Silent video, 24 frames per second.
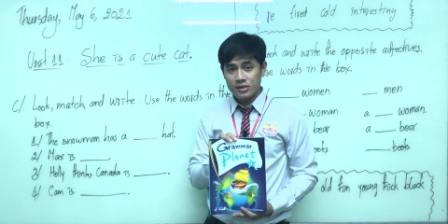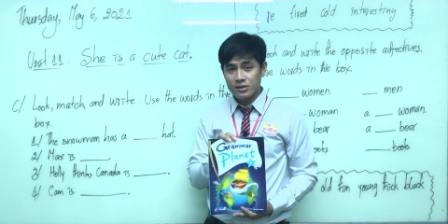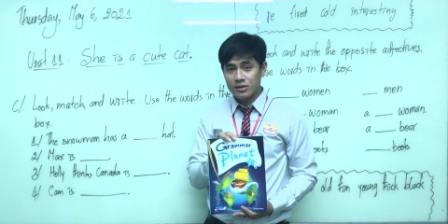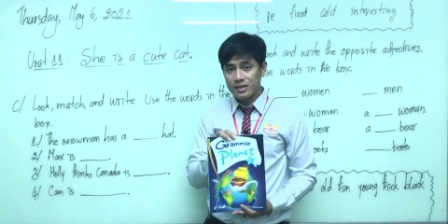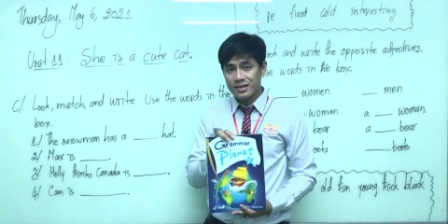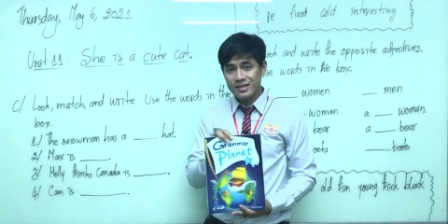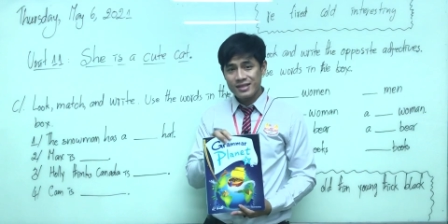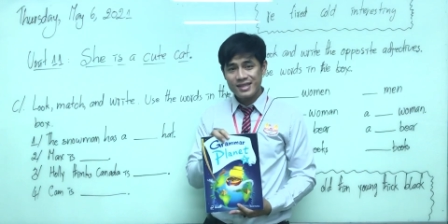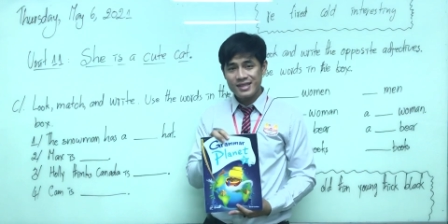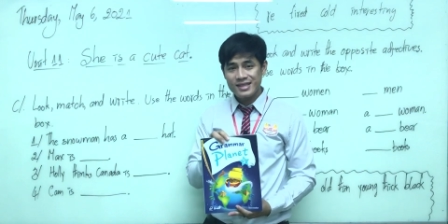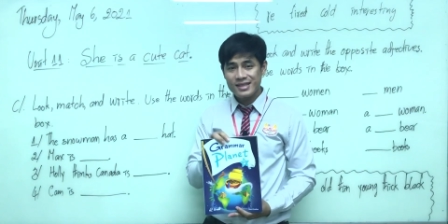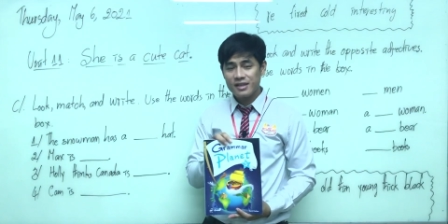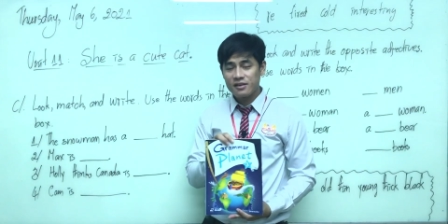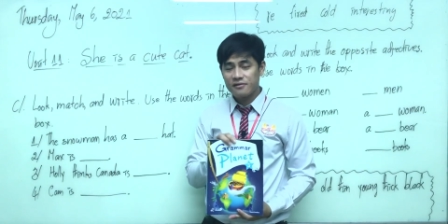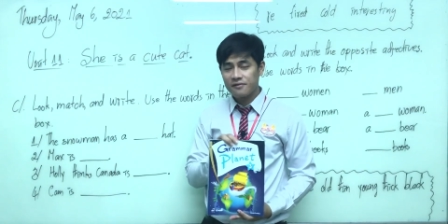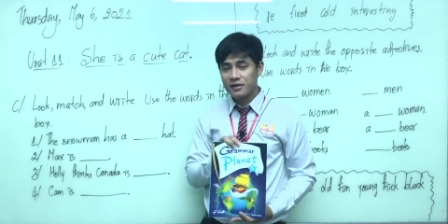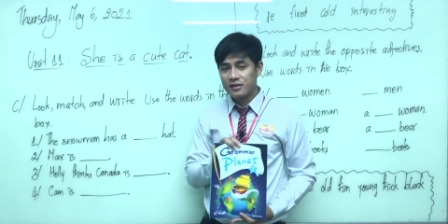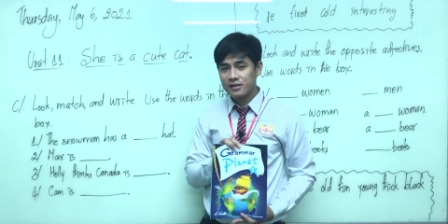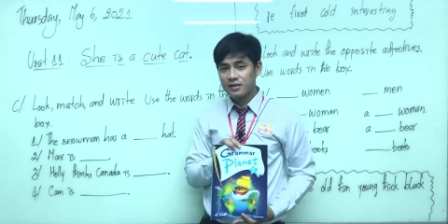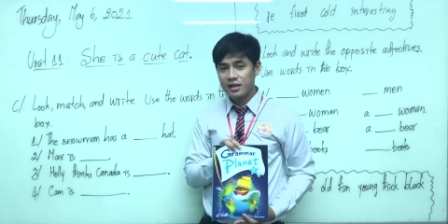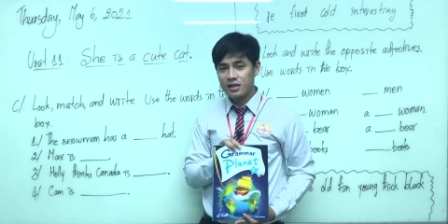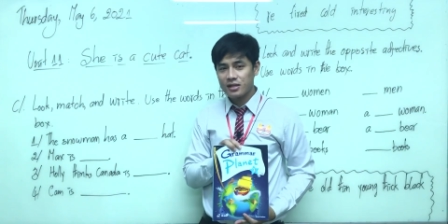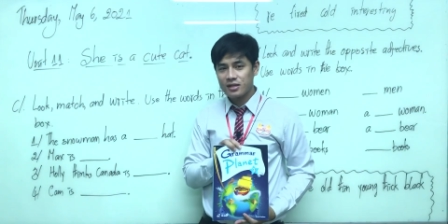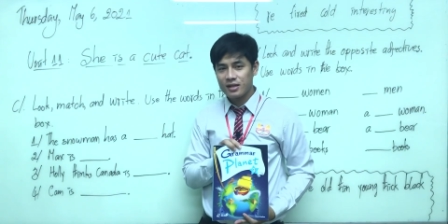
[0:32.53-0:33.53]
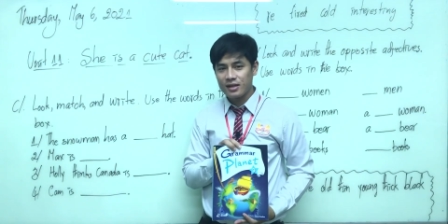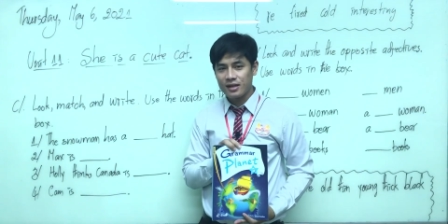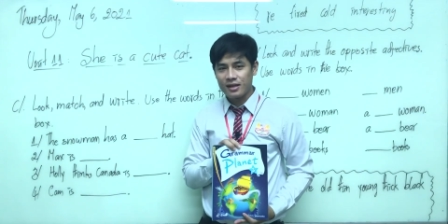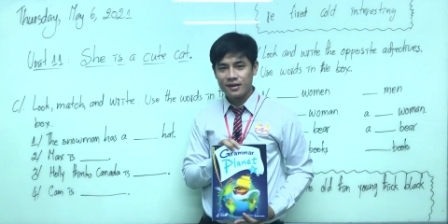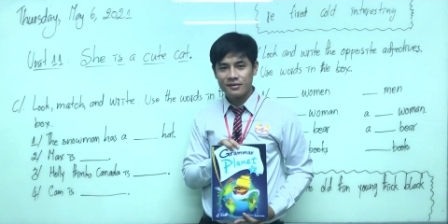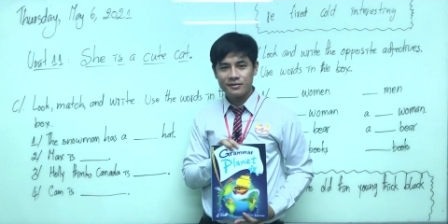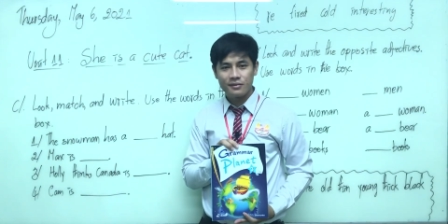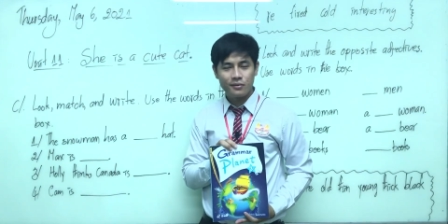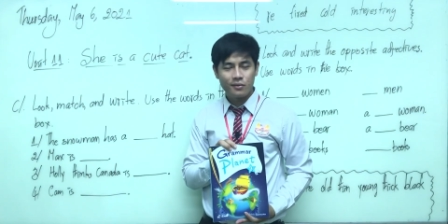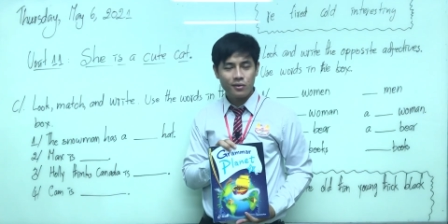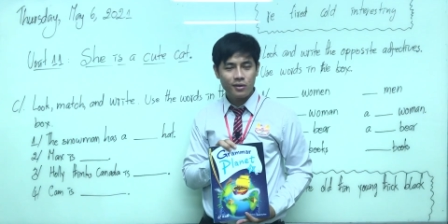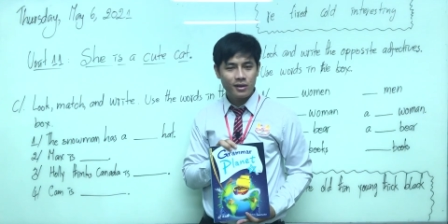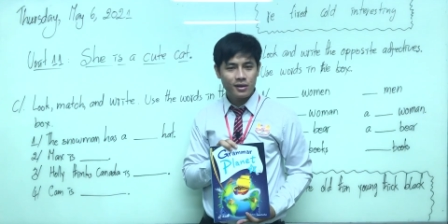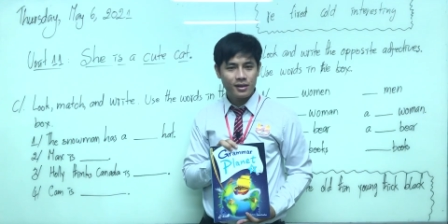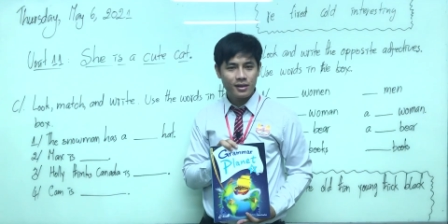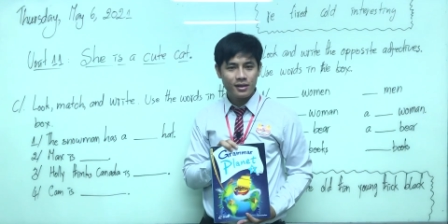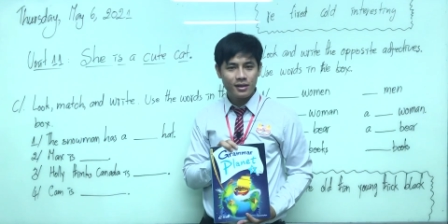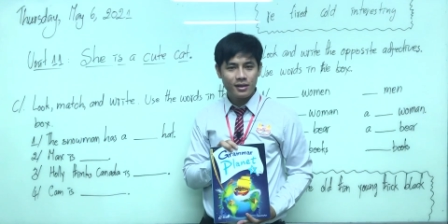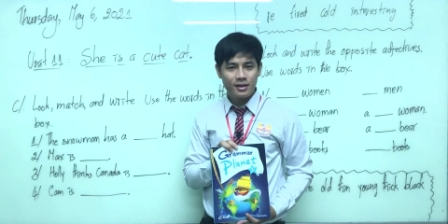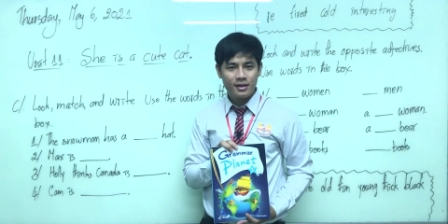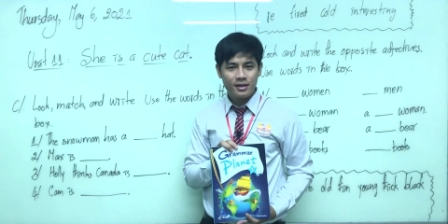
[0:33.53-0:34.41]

So this is the first session everyone.